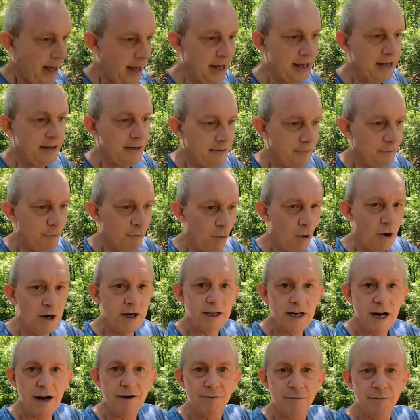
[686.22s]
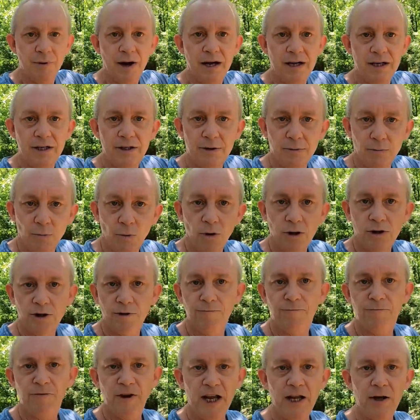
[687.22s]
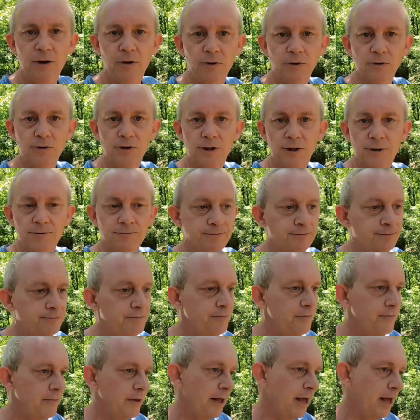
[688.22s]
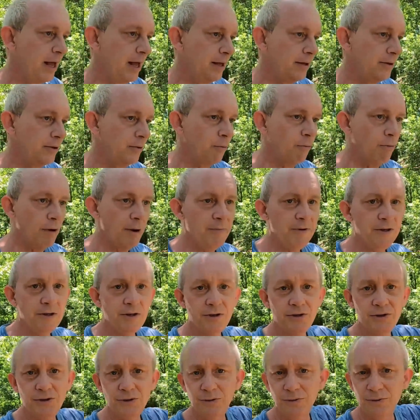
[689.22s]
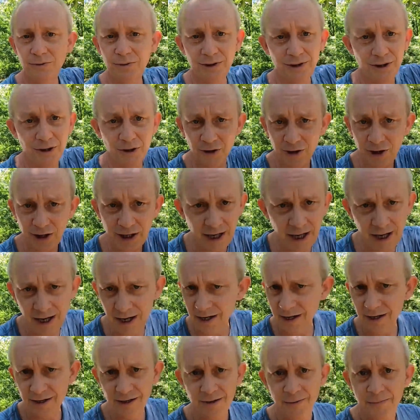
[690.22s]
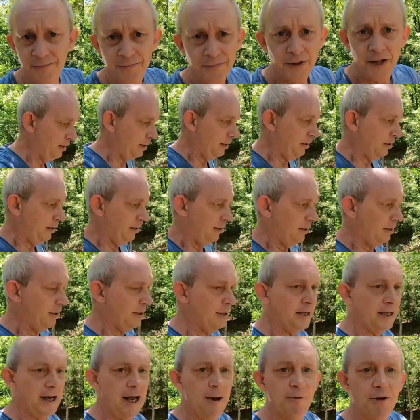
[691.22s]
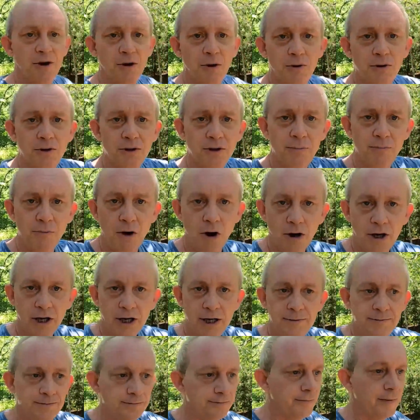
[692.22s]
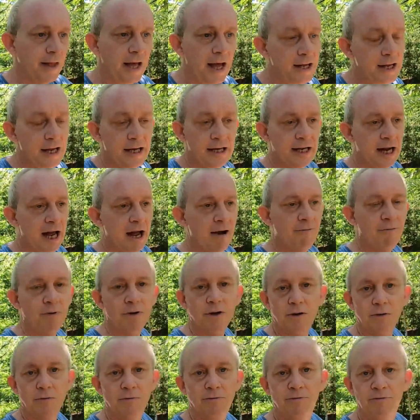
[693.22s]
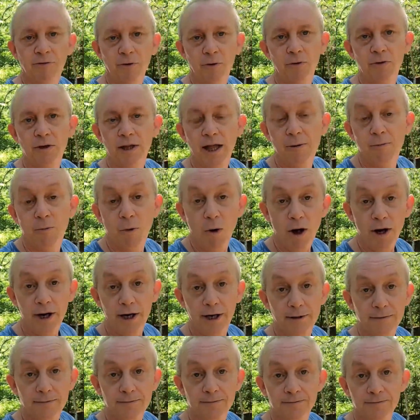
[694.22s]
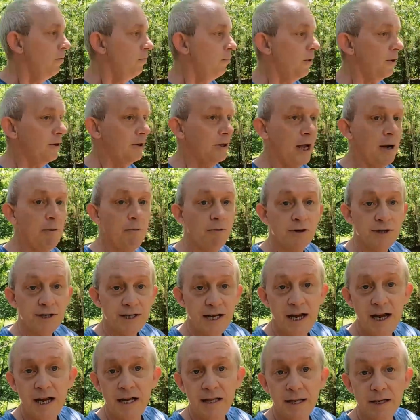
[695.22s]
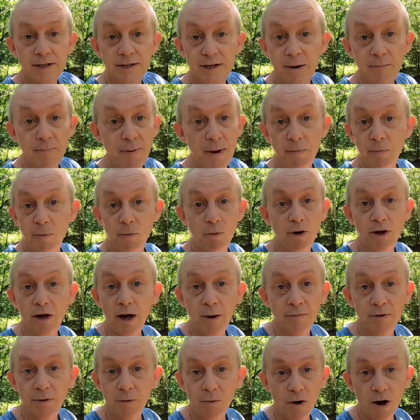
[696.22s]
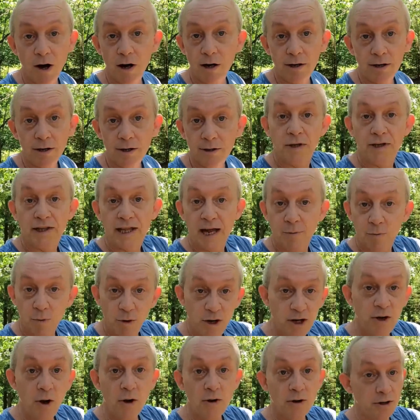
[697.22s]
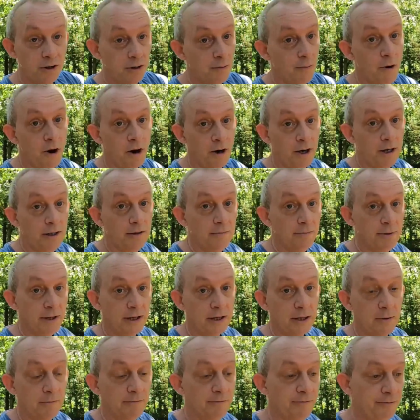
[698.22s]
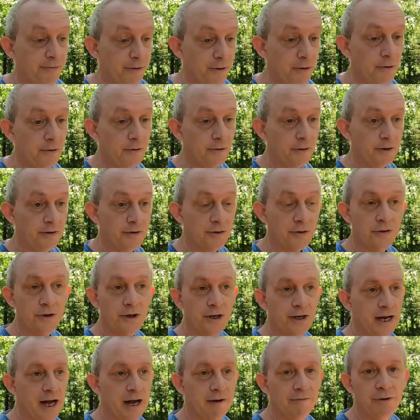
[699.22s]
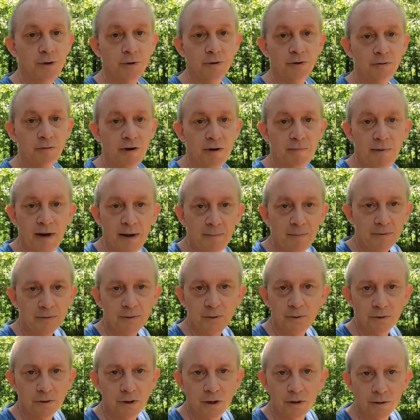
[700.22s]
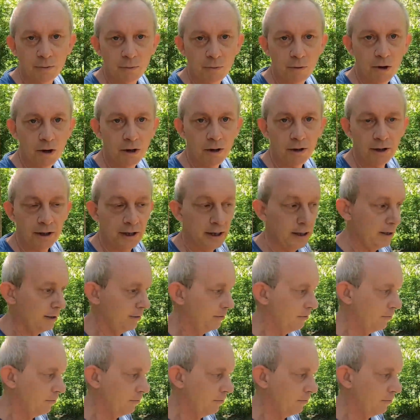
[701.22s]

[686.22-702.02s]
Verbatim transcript: he wanted everybody to work the fields and the women to do the cooking, and then they would go to the market and they could have whatever food they wanted. Well, they were seeing that some people weren't coming to work, but they would go to the market and pick up food. So you'd have two or three people doing all the work